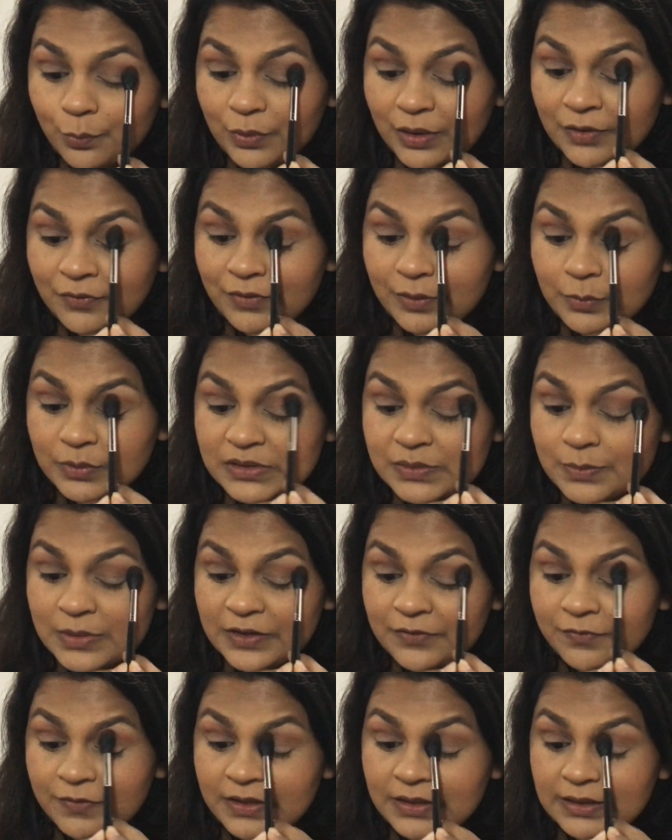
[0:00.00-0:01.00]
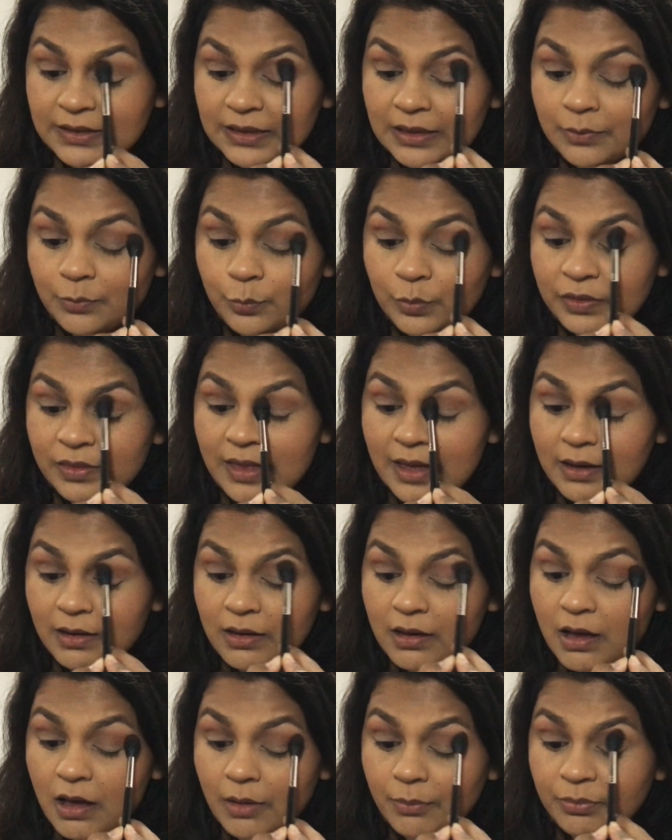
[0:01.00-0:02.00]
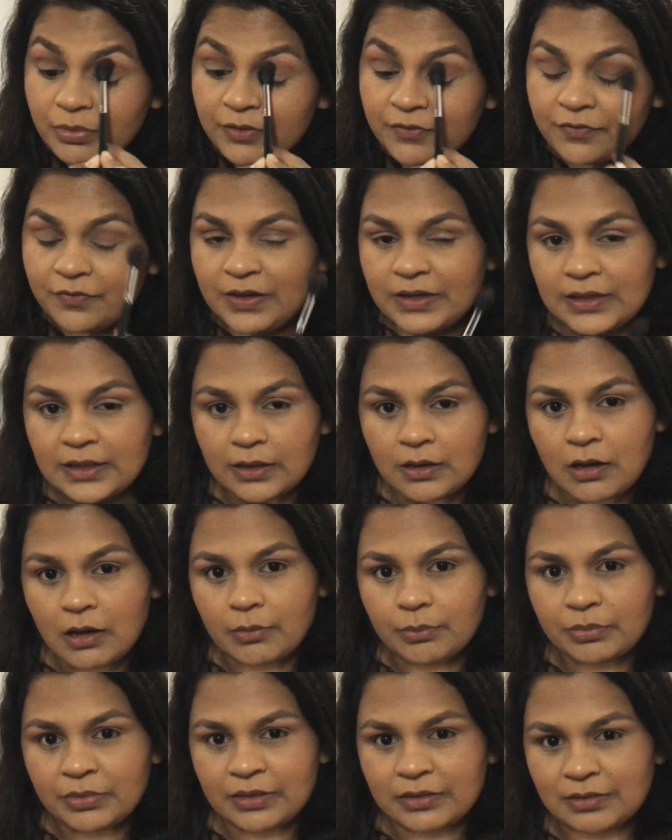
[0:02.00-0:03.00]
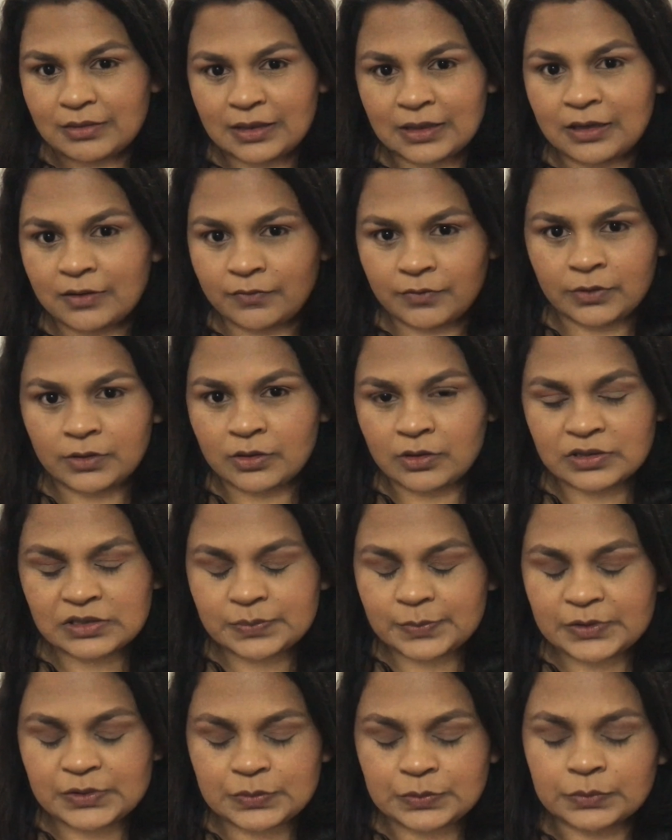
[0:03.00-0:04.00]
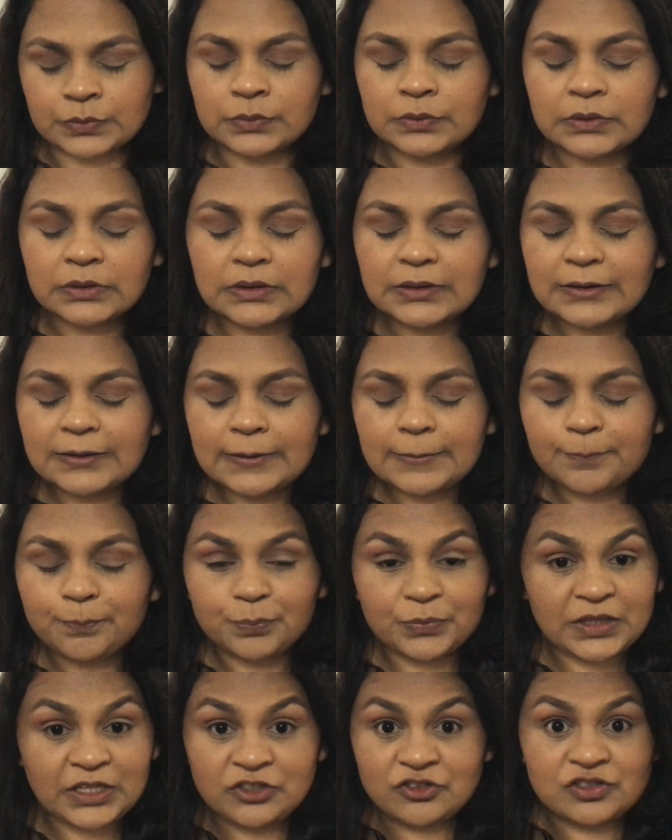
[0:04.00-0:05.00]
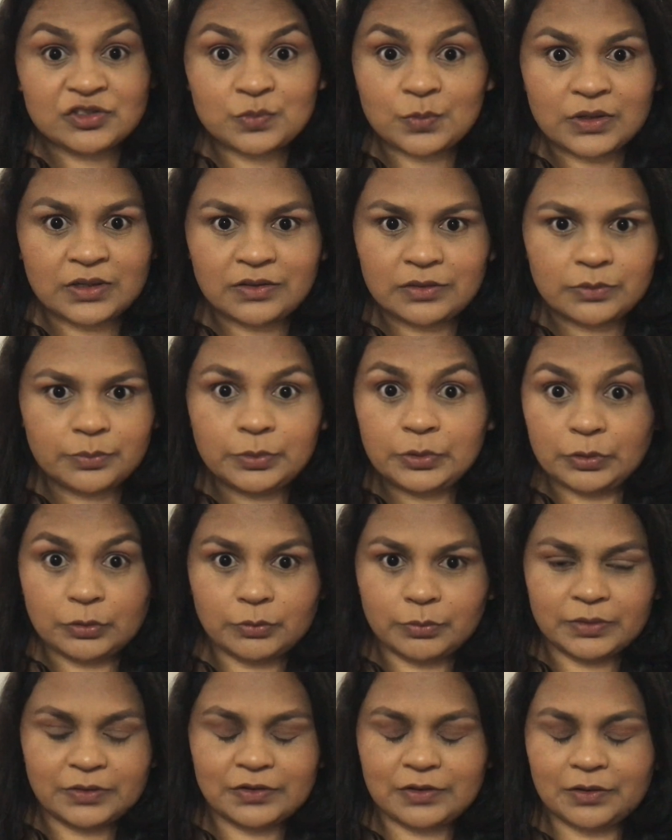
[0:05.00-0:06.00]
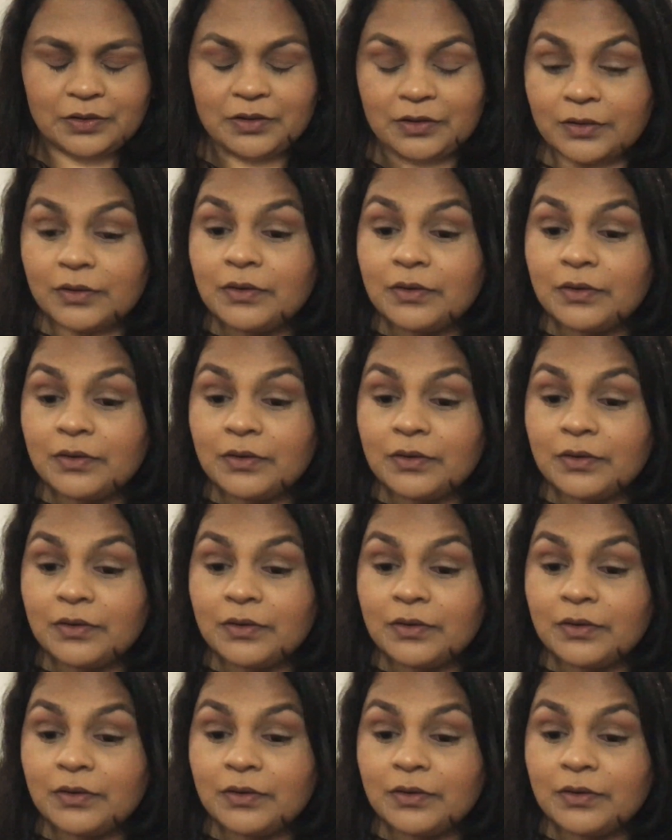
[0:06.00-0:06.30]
if it was me feeding him with that cup, the feeding cup that they give you in hospital, he just wanted the boob. So